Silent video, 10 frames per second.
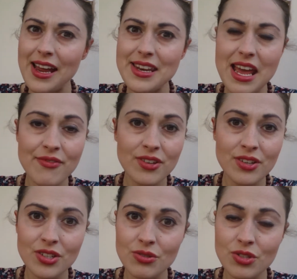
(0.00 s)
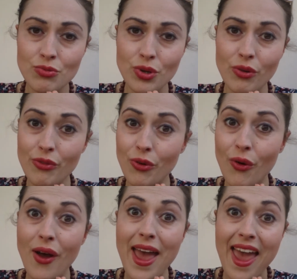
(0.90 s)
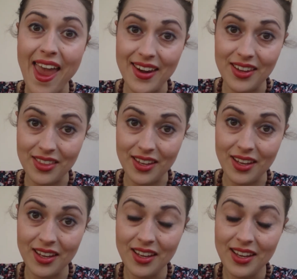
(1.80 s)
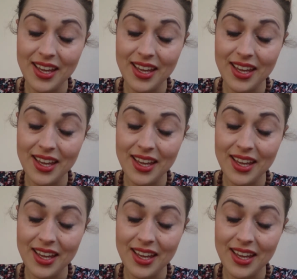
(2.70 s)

I never used to run for anything,